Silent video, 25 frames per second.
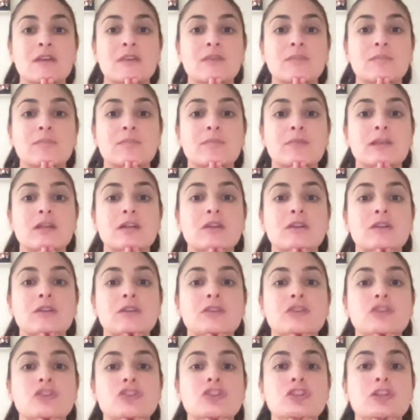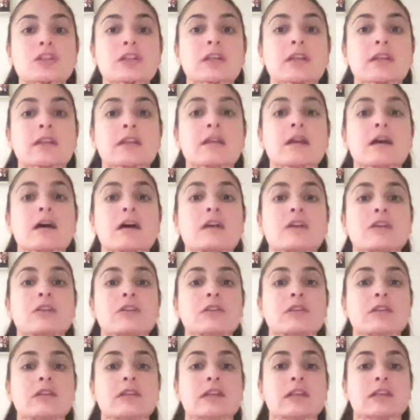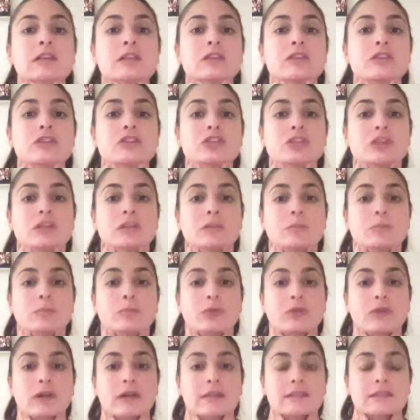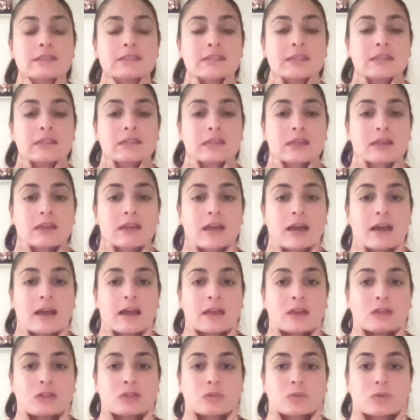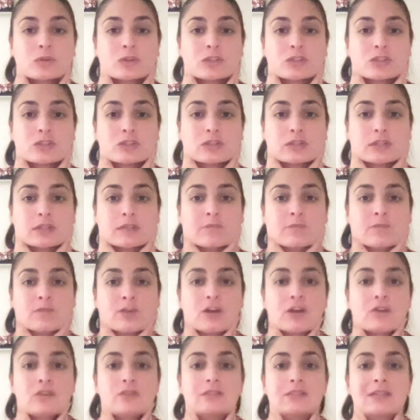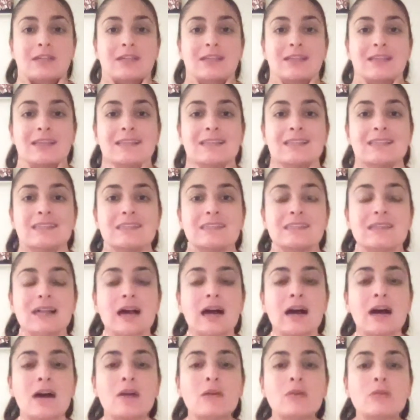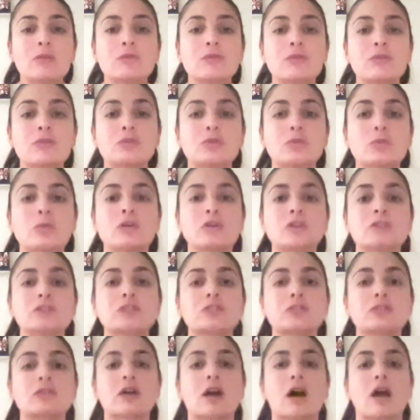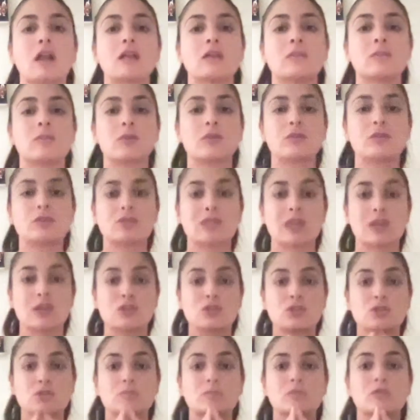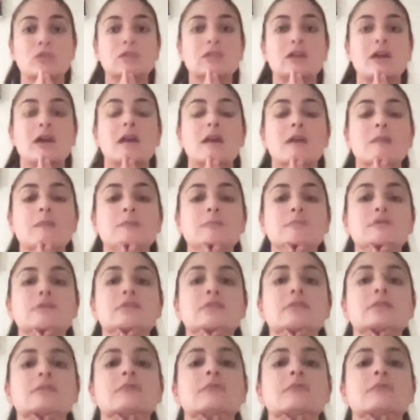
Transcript: Middle of the chin, underneath the chin, pressing towards your lymph nodes, and then down towards your collarbone. Do that 2 more times.